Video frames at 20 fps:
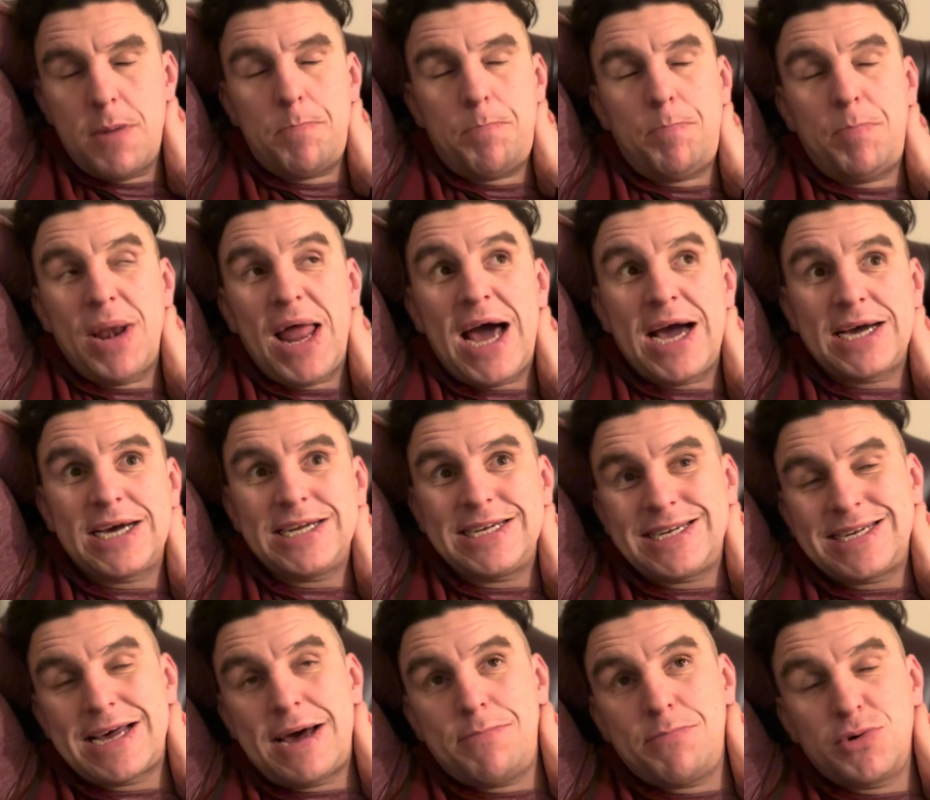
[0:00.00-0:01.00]
black
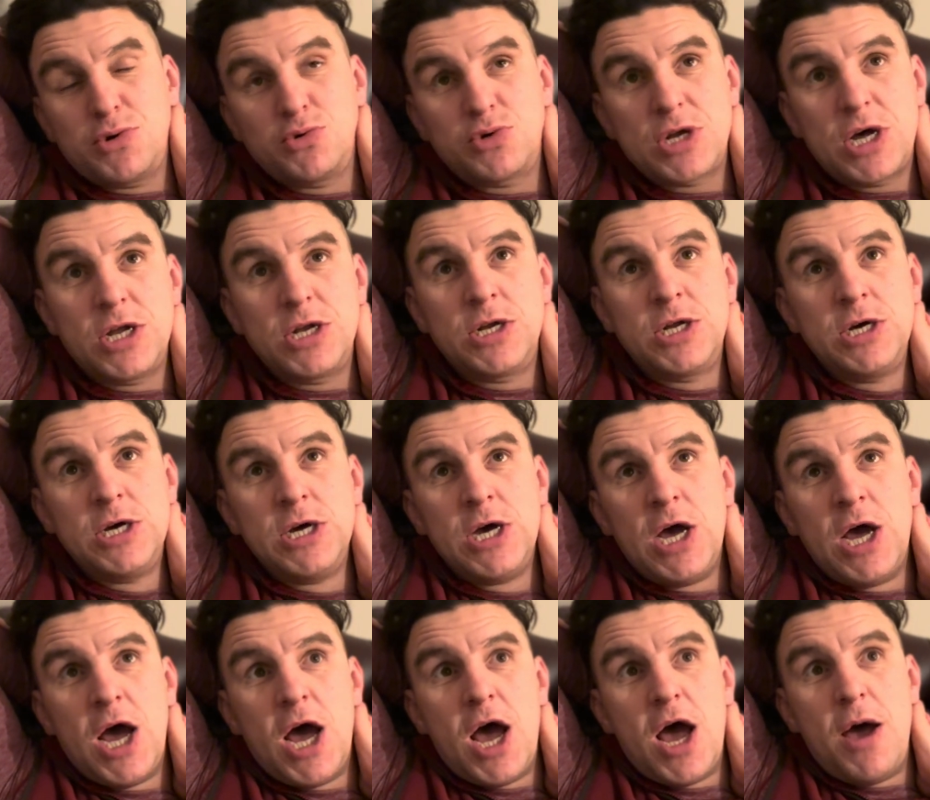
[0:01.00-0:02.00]
sample done.
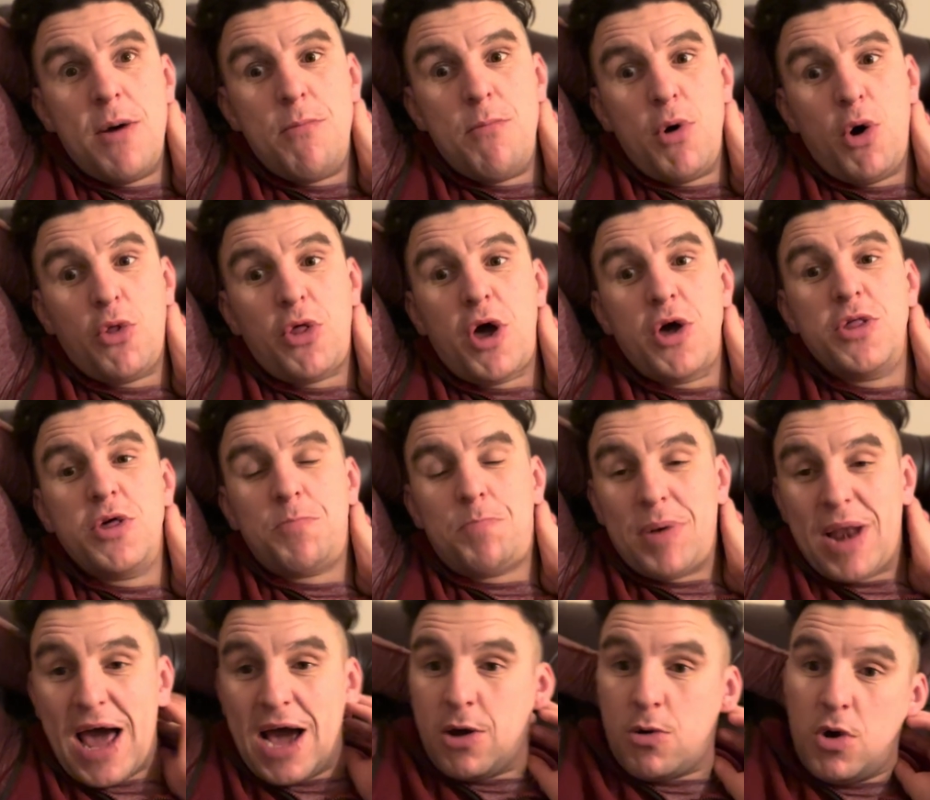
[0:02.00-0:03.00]
Although the
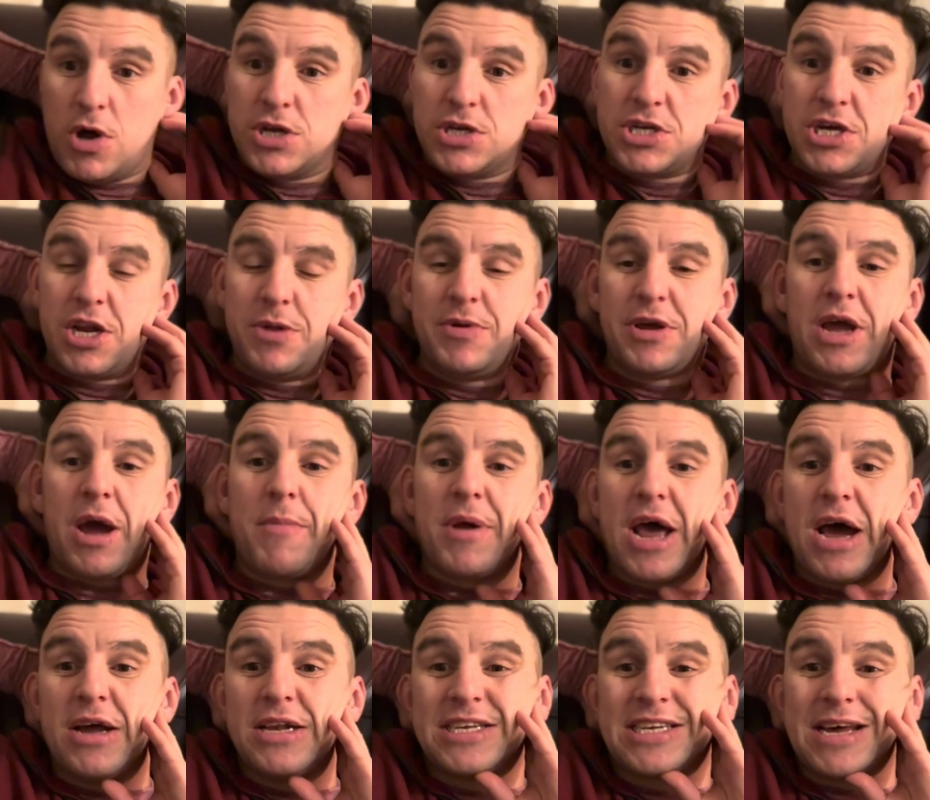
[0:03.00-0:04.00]
black ones are going to be coming
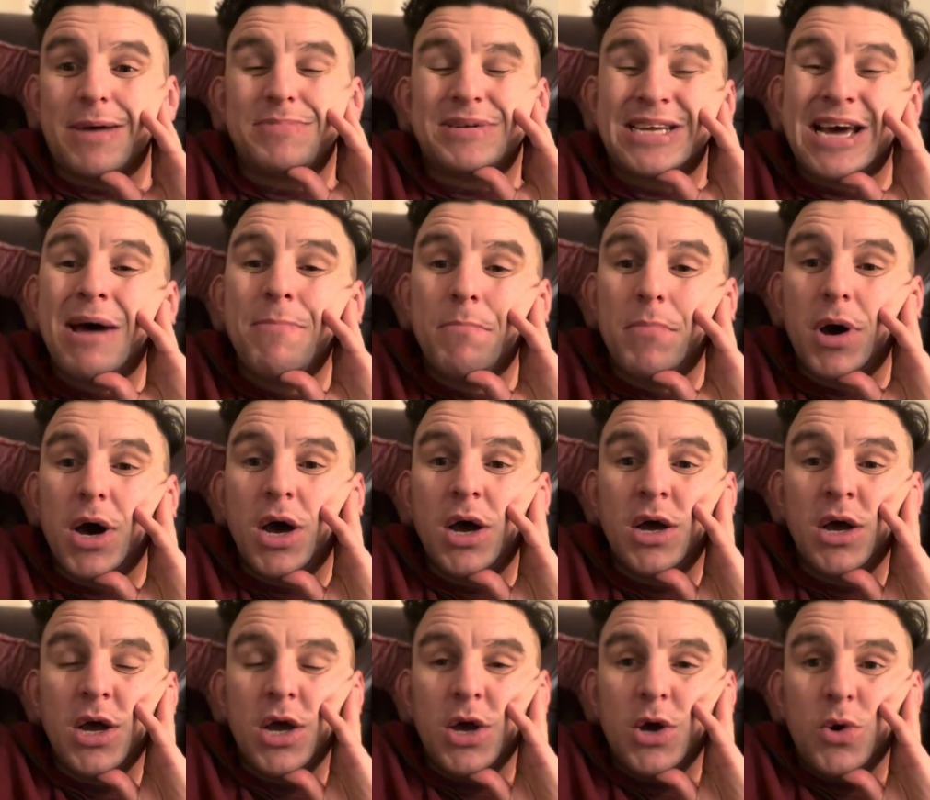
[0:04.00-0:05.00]
out in
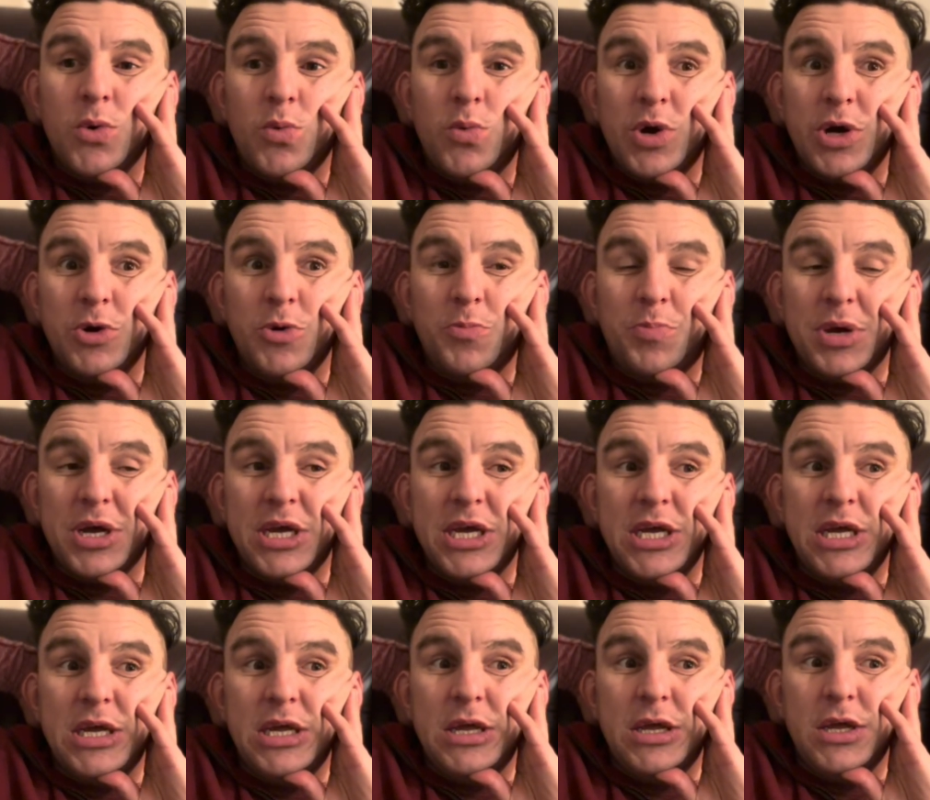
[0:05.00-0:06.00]
September, will
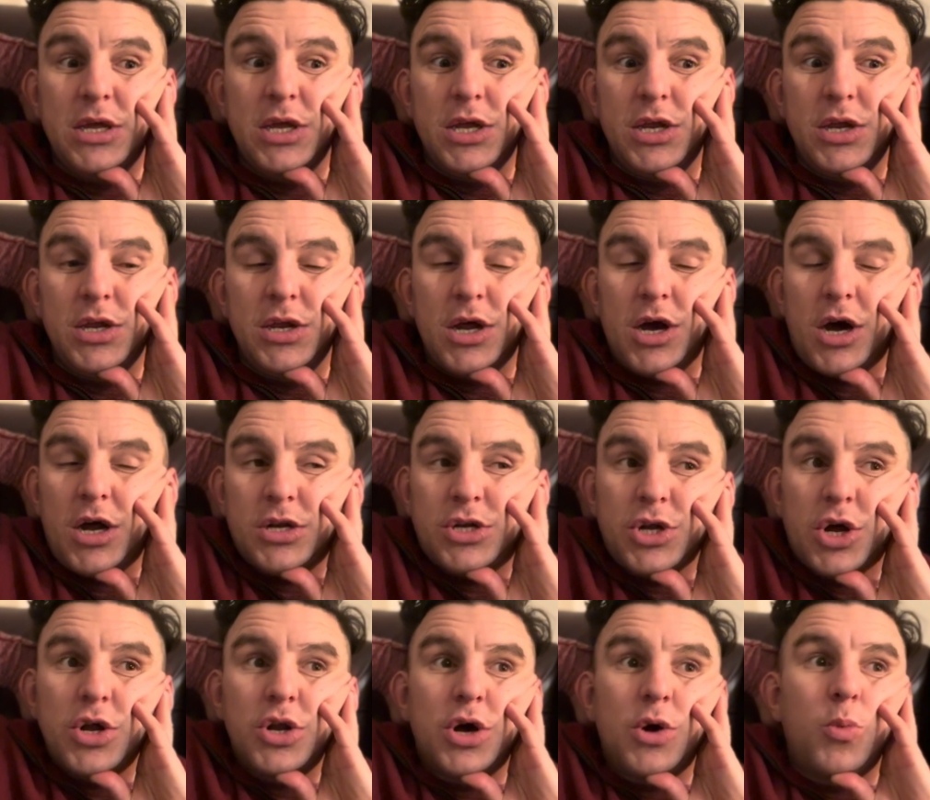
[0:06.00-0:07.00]
be, I
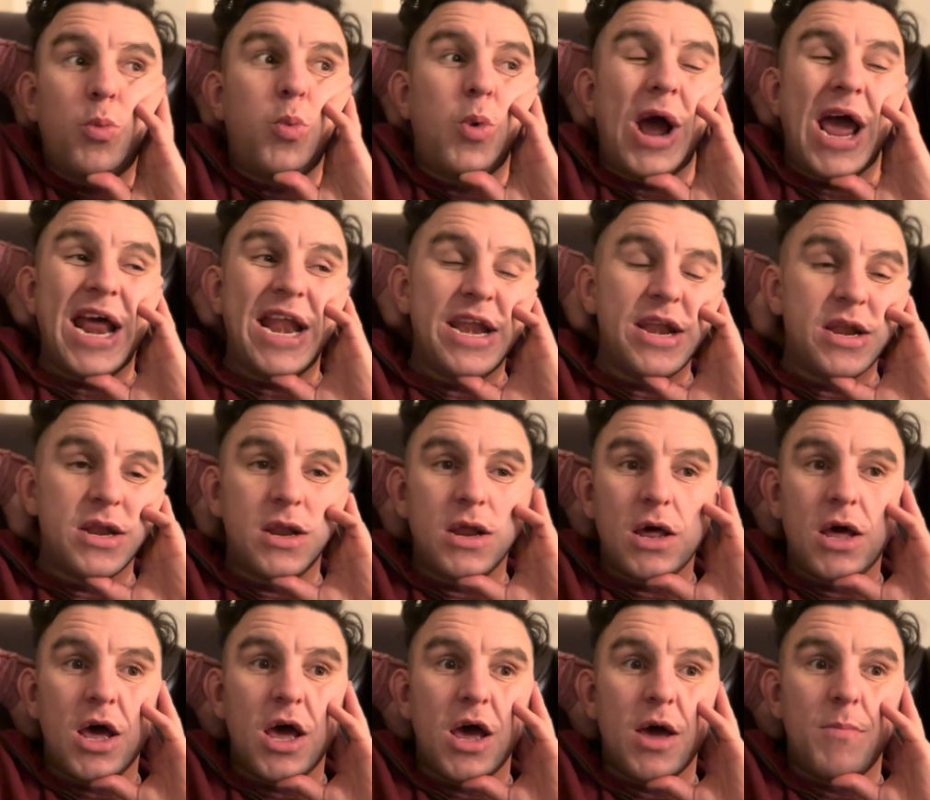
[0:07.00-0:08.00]
don't know when.
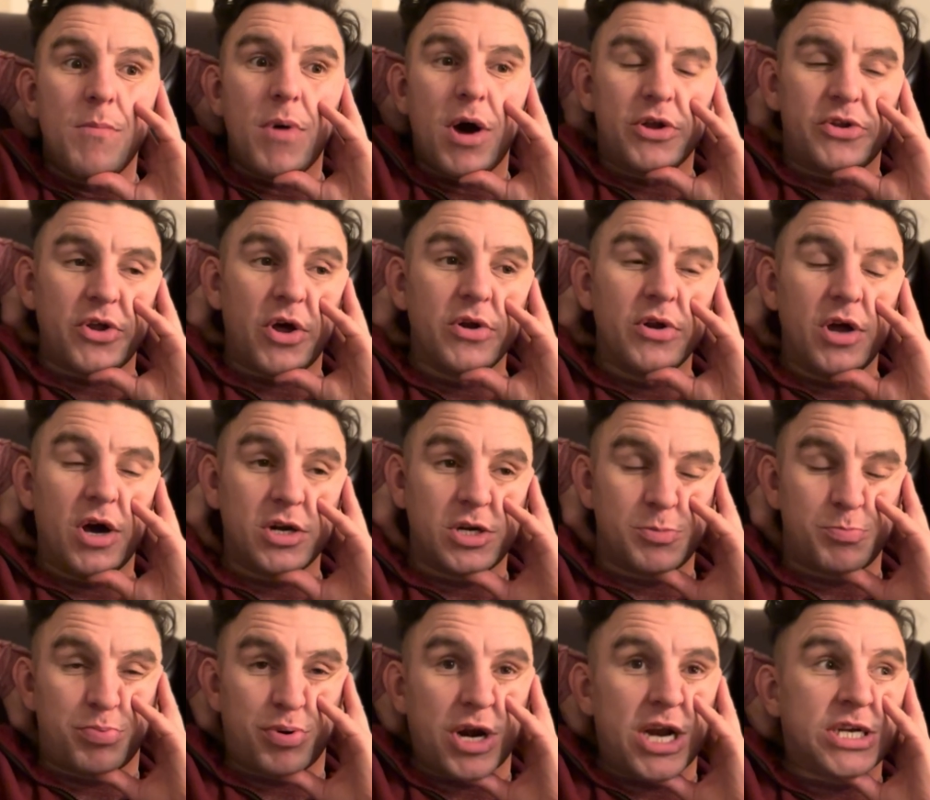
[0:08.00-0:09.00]
I don't like to
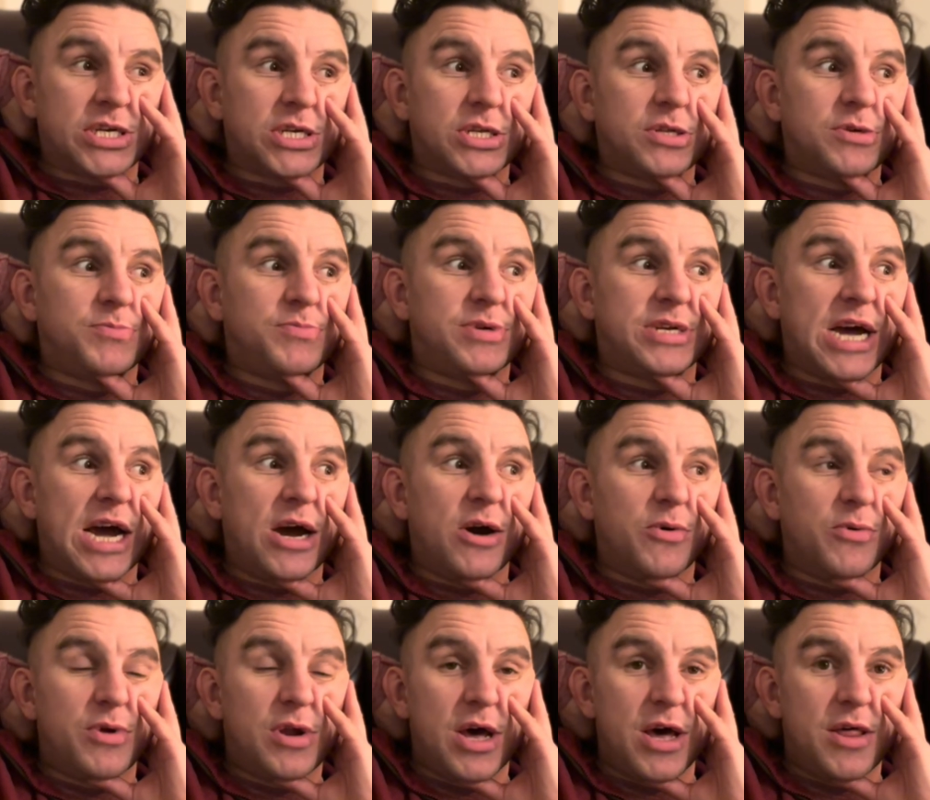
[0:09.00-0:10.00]
pressure them
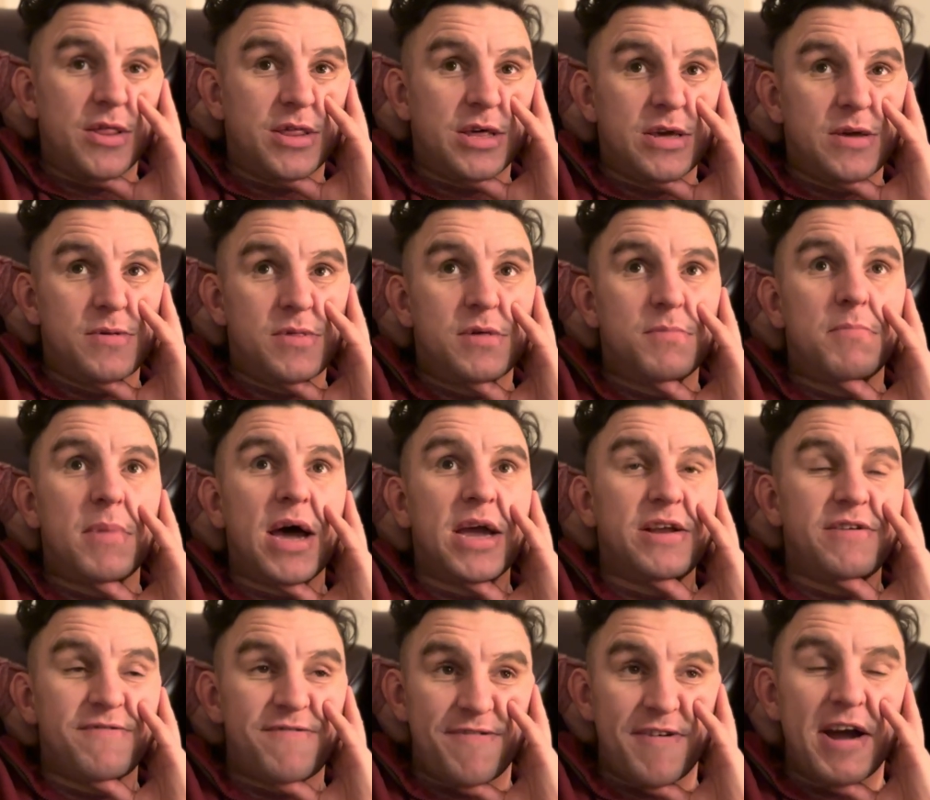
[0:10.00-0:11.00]
down at the
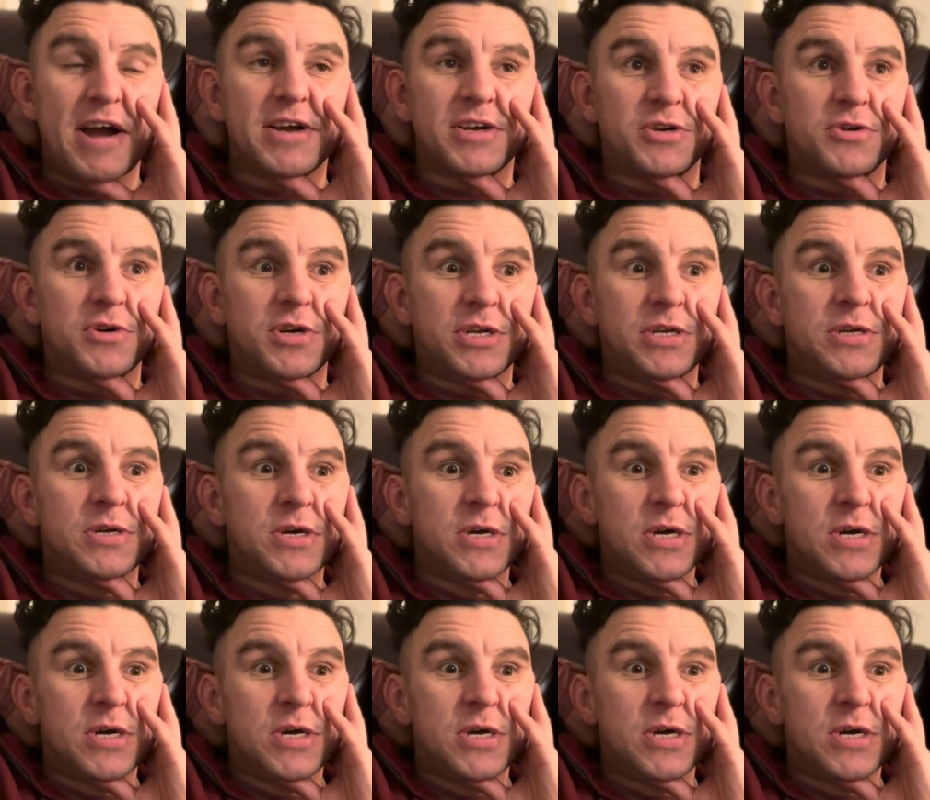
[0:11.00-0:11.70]
main factory,